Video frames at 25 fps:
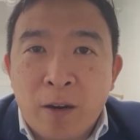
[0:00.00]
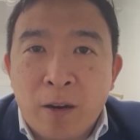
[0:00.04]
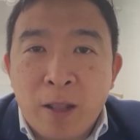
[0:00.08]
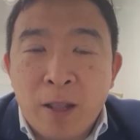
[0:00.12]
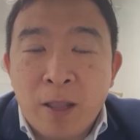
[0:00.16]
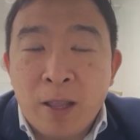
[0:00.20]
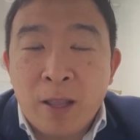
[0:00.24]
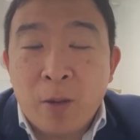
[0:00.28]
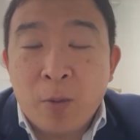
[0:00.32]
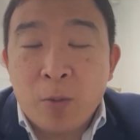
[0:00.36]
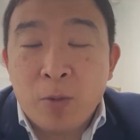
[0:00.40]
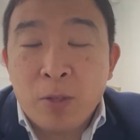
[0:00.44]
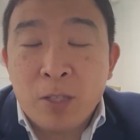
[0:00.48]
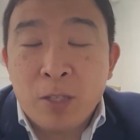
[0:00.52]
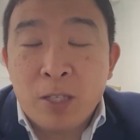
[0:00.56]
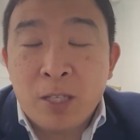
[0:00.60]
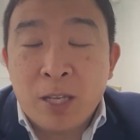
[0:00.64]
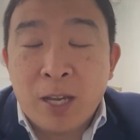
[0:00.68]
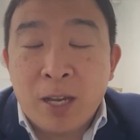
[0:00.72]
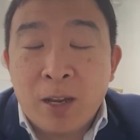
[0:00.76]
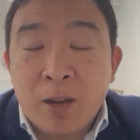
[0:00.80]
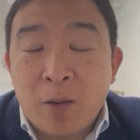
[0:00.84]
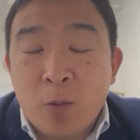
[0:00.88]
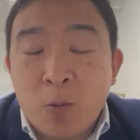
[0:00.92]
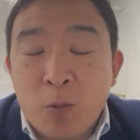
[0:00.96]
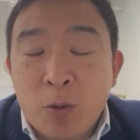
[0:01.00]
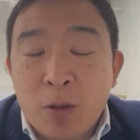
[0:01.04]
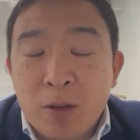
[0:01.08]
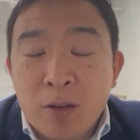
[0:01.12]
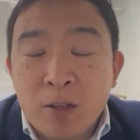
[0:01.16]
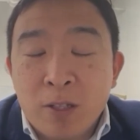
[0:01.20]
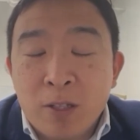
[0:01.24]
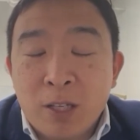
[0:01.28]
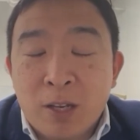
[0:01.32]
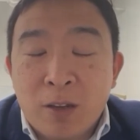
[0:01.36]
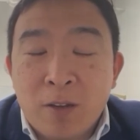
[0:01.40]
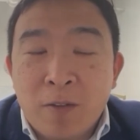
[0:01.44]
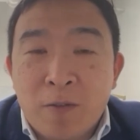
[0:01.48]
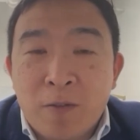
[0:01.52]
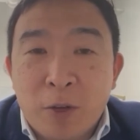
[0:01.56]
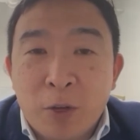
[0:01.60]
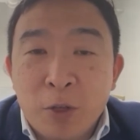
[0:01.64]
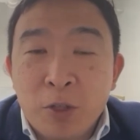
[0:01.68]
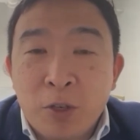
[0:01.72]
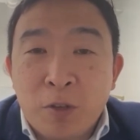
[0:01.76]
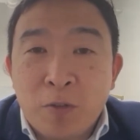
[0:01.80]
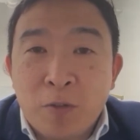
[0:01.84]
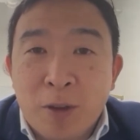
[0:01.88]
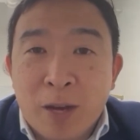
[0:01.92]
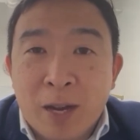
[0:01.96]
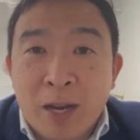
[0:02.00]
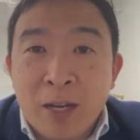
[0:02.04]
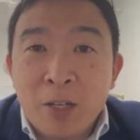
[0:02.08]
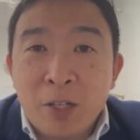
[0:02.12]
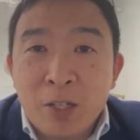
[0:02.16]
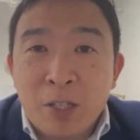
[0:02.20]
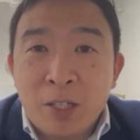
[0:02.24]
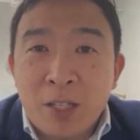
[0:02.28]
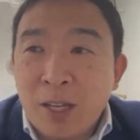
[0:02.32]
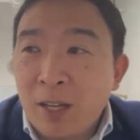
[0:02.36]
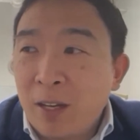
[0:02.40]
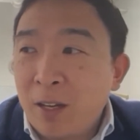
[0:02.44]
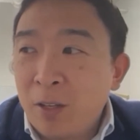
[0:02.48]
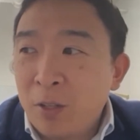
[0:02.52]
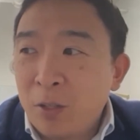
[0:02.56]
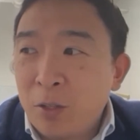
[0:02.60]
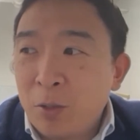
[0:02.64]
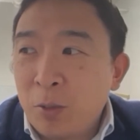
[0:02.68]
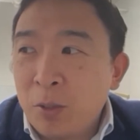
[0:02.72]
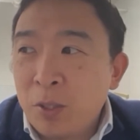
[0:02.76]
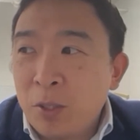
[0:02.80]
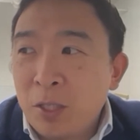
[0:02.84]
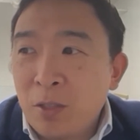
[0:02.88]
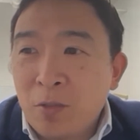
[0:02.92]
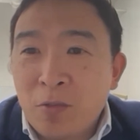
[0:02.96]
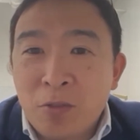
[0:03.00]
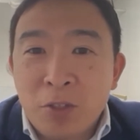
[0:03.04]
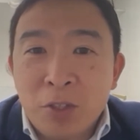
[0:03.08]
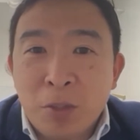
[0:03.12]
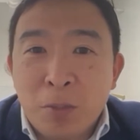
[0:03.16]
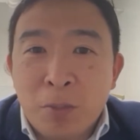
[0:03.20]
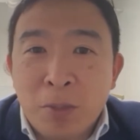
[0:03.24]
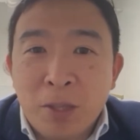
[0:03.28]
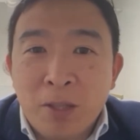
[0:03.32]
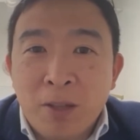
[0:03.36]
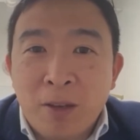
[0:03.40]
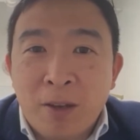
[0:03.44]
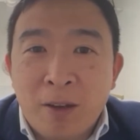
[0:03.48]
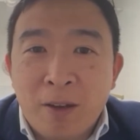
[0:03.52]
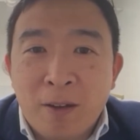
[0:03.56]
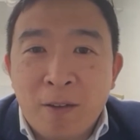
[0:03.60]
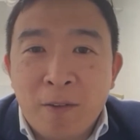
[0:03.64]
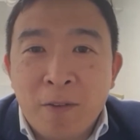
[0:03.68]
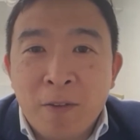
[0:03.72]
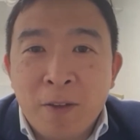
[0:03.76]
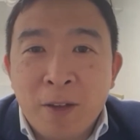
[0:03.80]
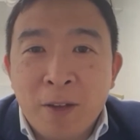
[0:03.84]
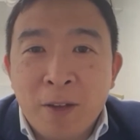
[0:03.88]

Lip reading: And then they would say what a version of what I just said is, which is visibility of